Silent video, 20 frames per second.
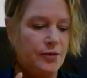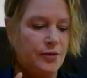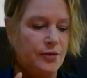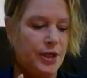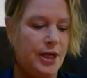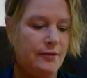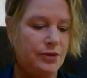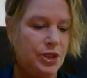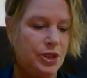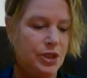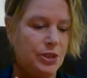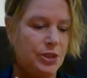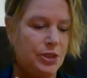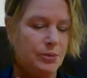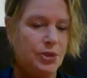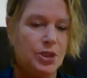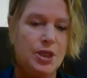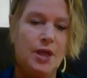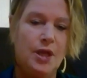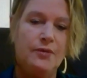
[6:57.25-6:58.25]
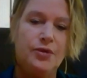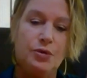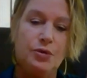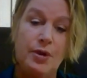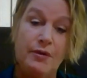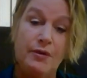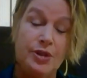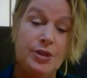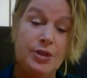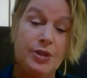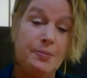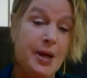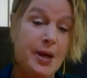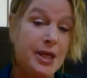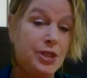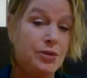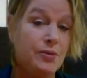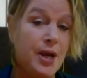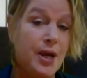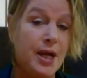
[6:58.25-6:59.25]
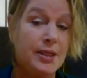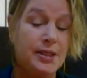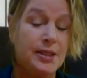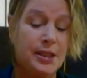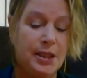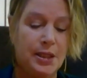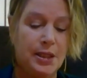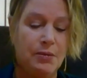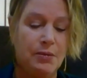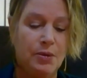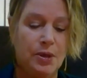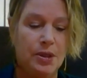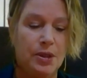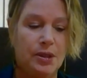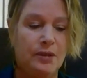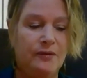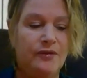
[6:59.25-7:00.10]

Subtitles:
They can have adjustable shelves, great for spice racks, anywhere in the